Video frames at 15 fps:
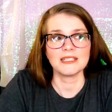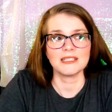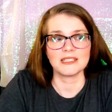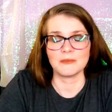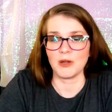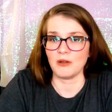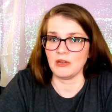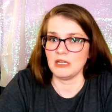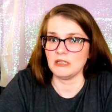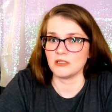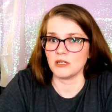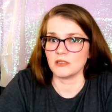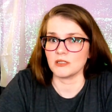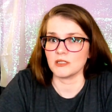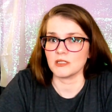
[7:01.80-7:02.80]
it's about $8.
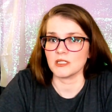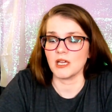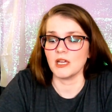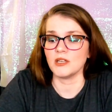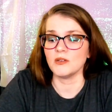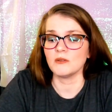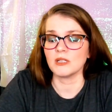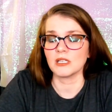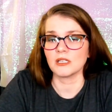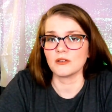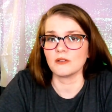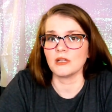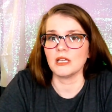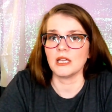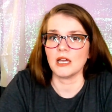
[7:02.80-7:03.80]
And you can
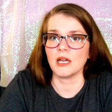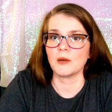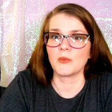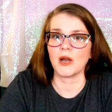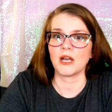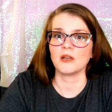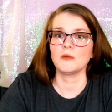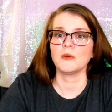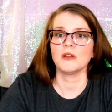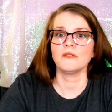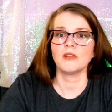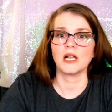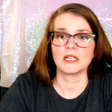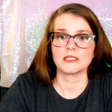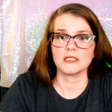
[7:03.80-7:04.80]
literally get ever any pair of
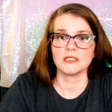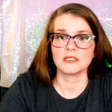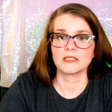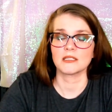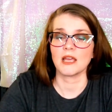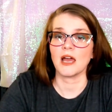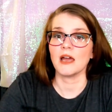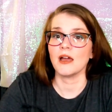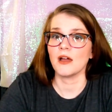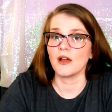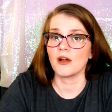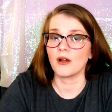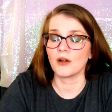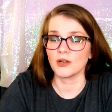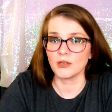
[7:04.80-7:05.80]
glasses that
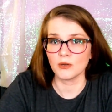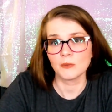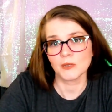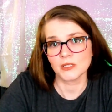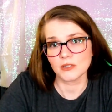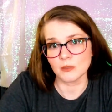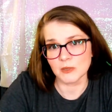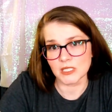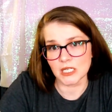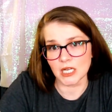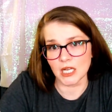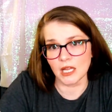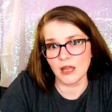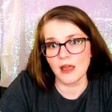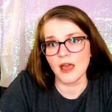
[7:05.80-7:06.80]
are your prescription
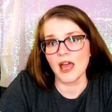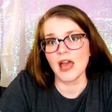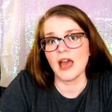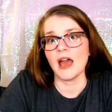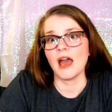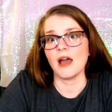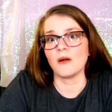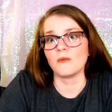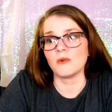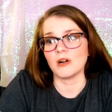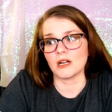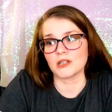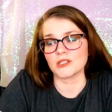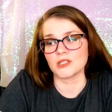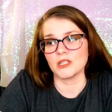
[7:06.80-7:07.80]
and will
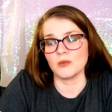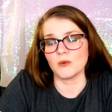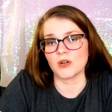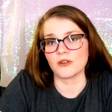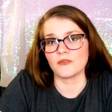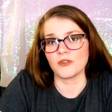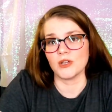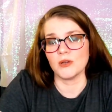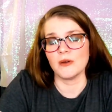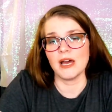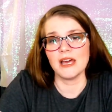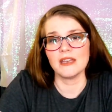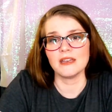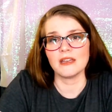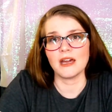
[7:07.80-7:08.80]
actually work for you.
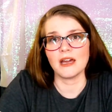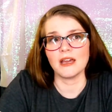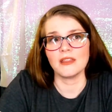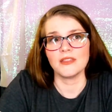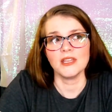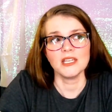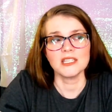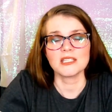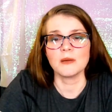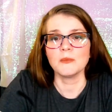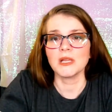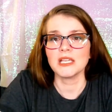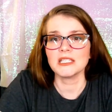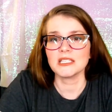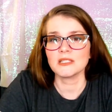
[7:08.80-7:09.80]
And I think some
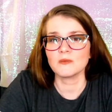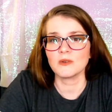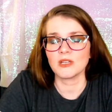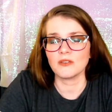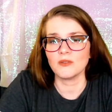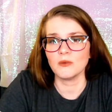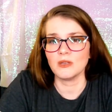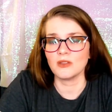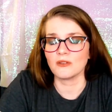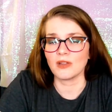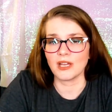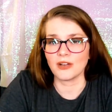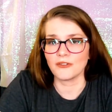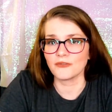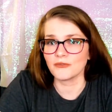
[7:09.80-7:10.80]
places will give you either
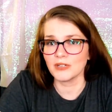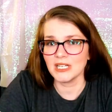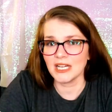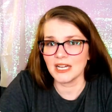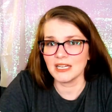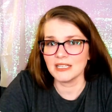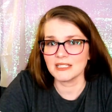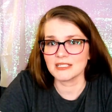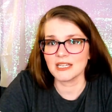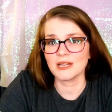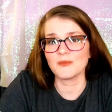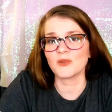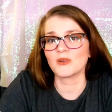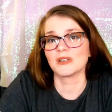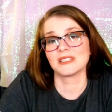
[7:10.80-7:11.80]
like a free eye exam
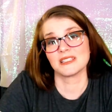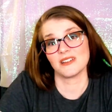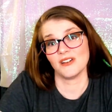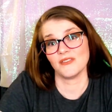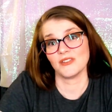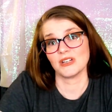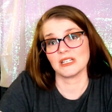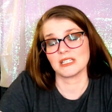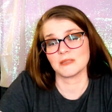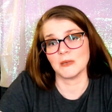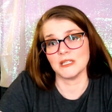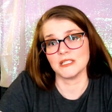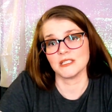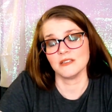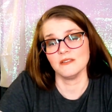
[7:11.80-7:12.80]
or it's not very
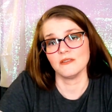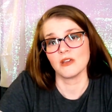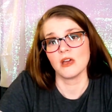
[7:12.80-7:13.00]
expensive,